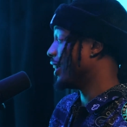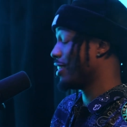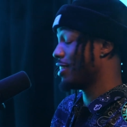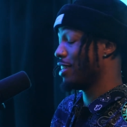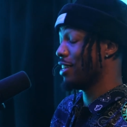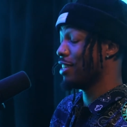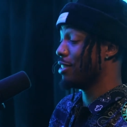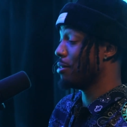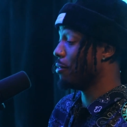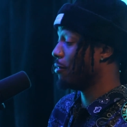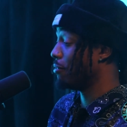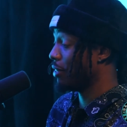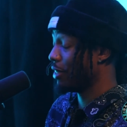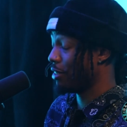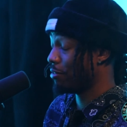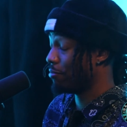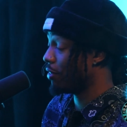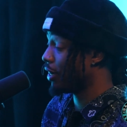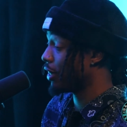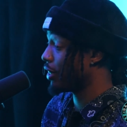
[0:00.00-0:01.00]
This shit is gotcha. a,
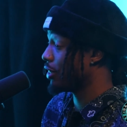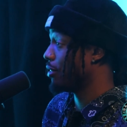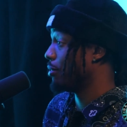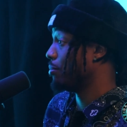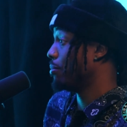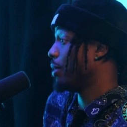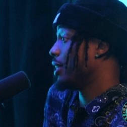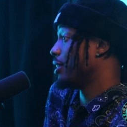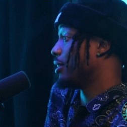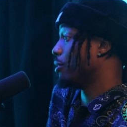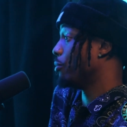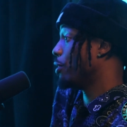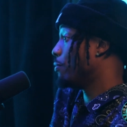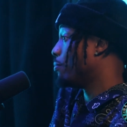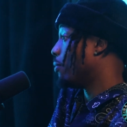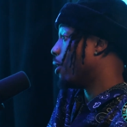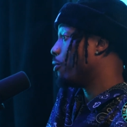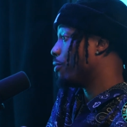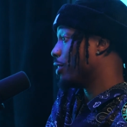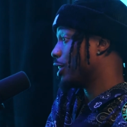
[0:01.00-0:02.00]
is fucking amazing. We
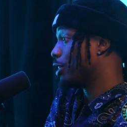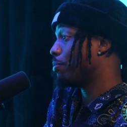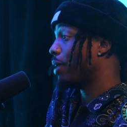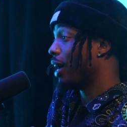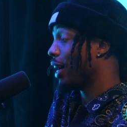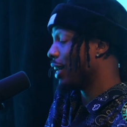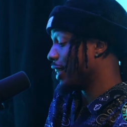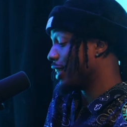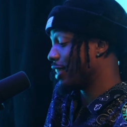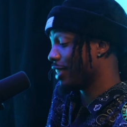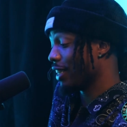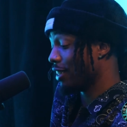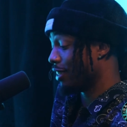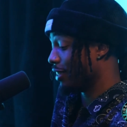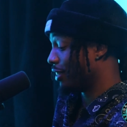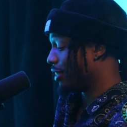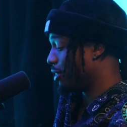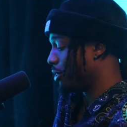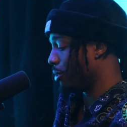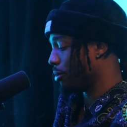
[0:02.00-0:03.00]
both inspired each
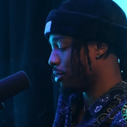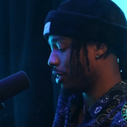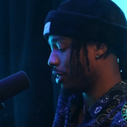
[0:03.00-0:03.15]
other to do